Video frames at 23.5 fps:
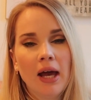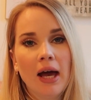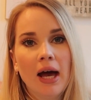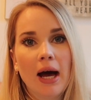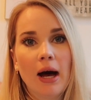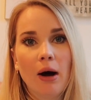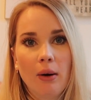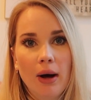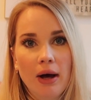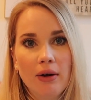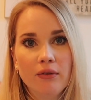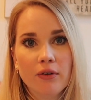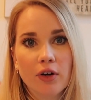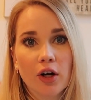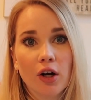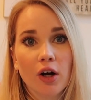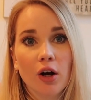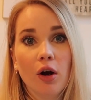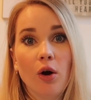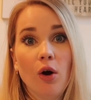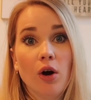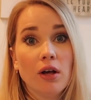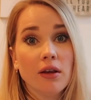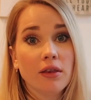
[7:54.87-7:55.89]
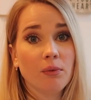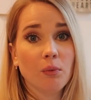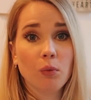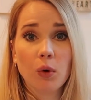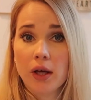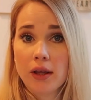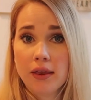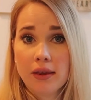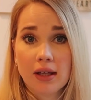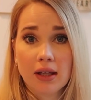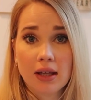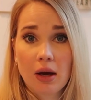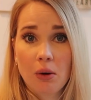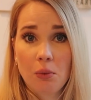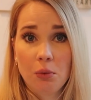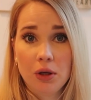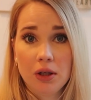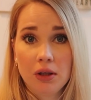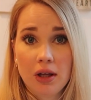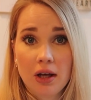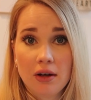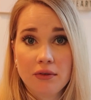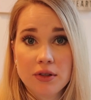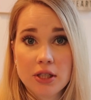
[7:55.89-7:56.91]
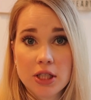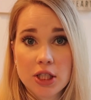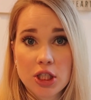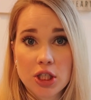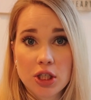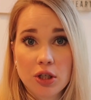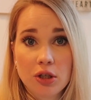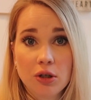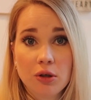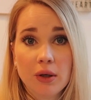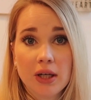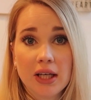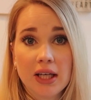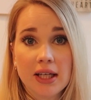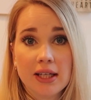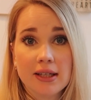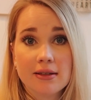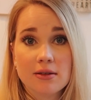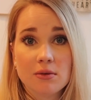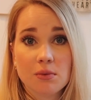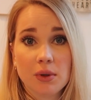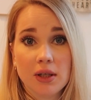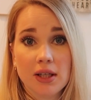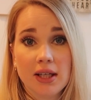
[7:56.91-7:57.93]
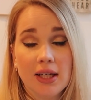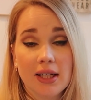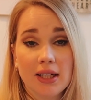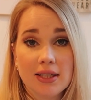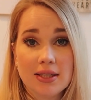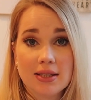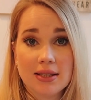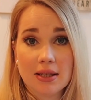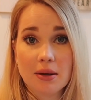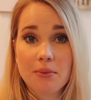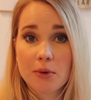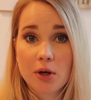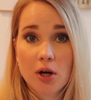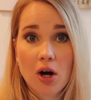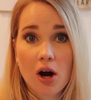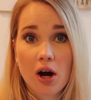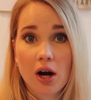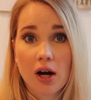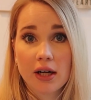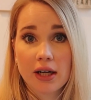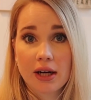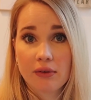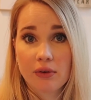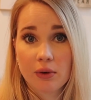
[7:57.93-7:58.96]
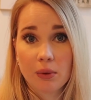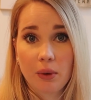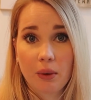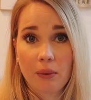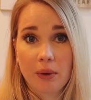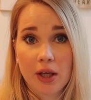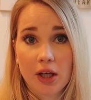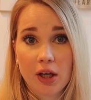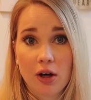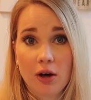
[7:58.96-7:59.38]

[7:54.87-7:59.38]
However, one thing that we love to do is we get a SIM card everywhere we